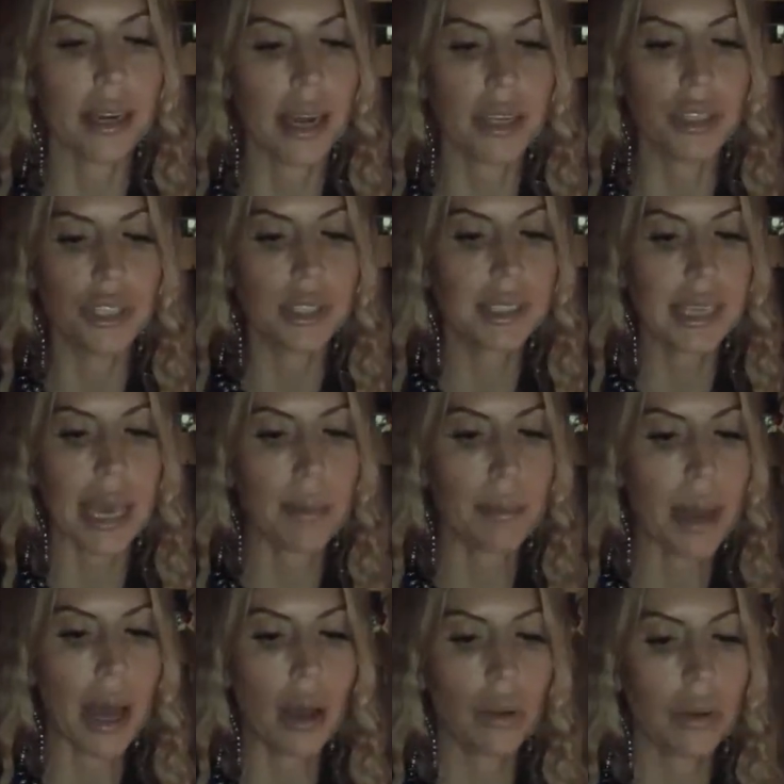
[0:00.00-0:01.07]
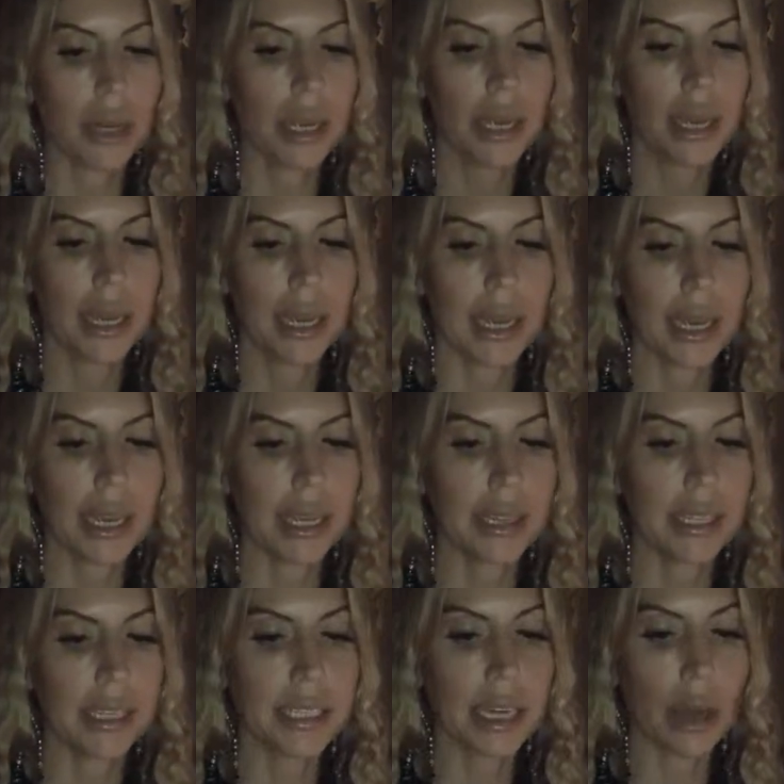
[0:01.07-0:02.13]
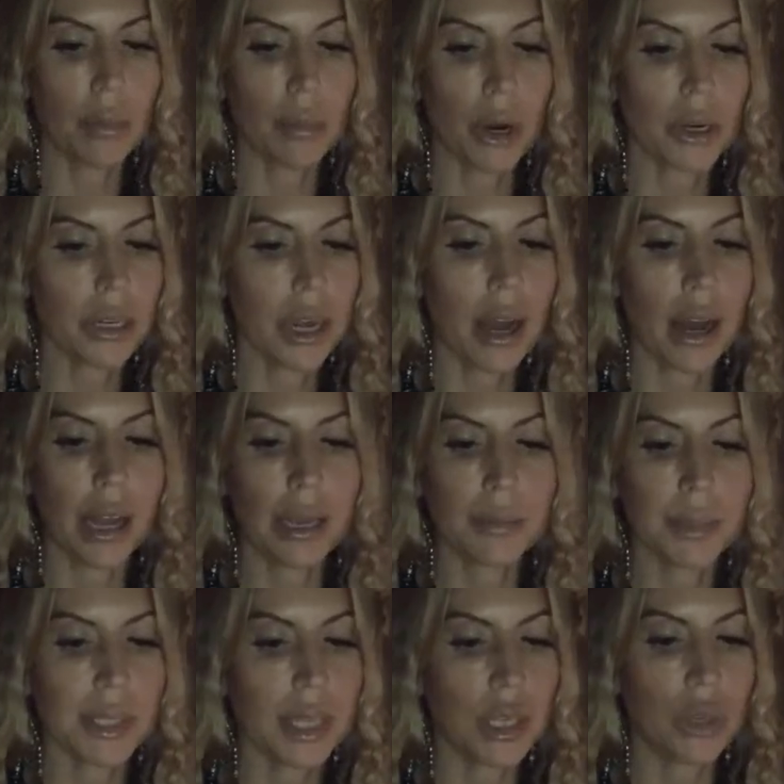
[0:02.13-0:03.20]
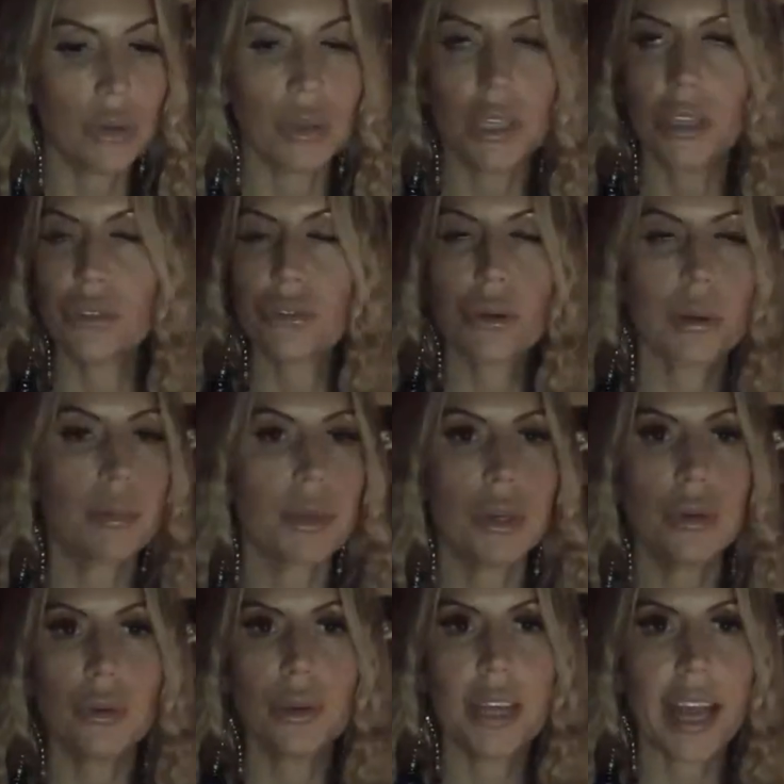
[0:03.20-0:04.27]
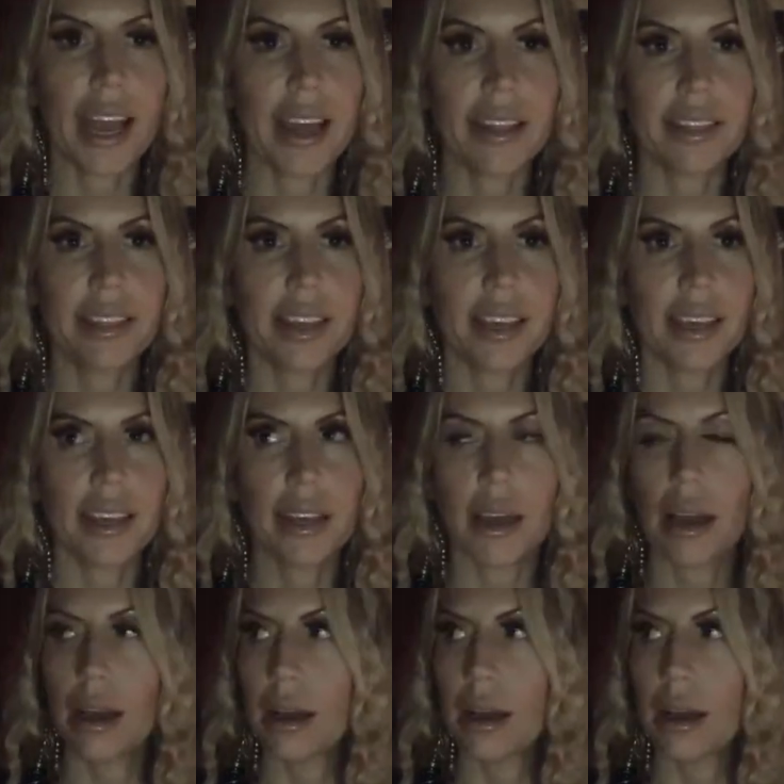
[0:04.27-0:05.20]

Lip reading: I just came out in the Del Mar Times, the Union Tribune, and the,